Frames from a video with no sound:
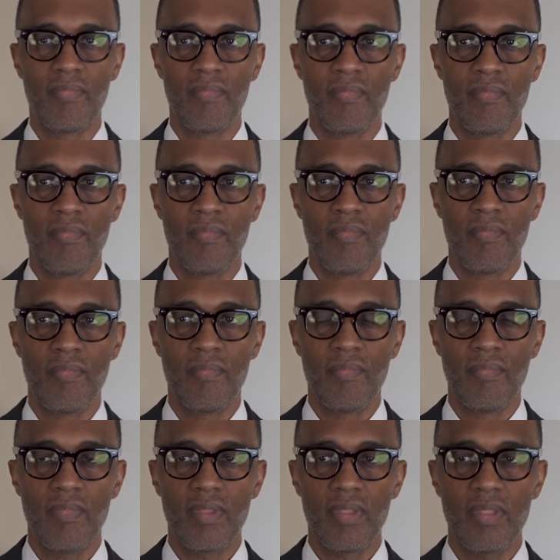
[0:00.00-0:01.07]

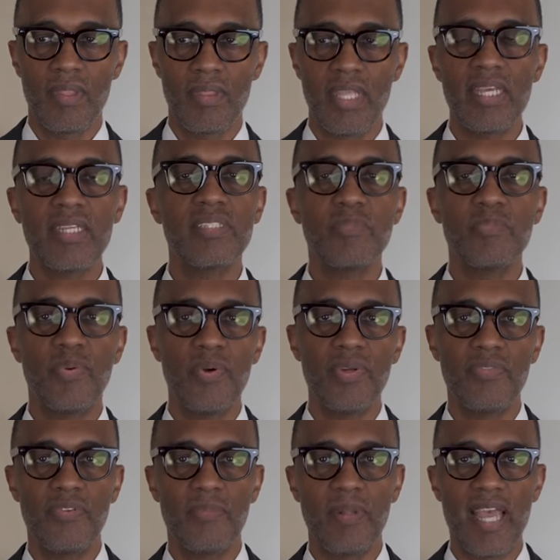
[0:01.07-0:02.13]
I think it's
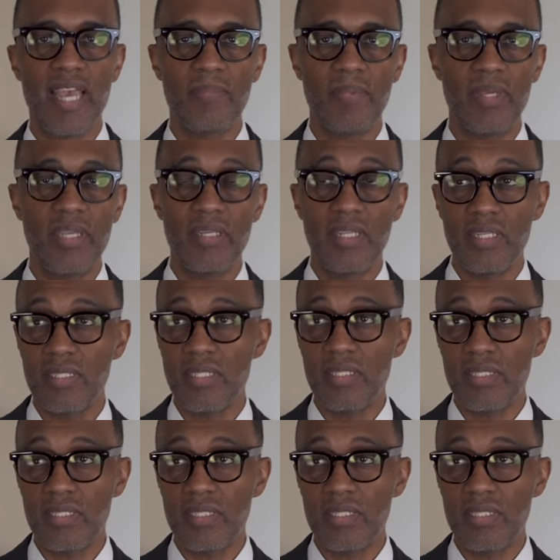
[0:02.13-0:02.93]
important for black men